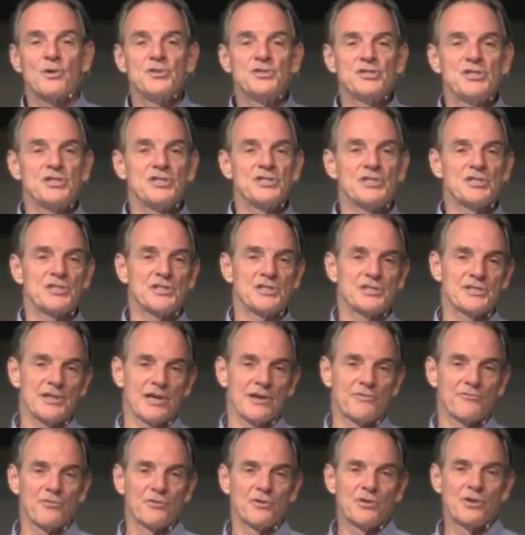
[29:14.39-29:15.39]
what Jesus has
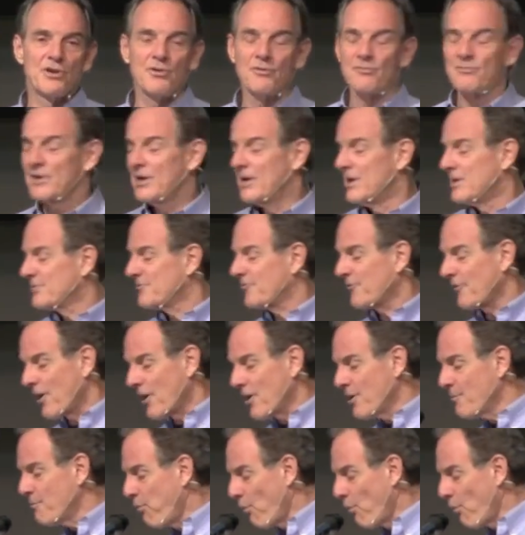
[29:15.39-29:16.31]
done for you. It's very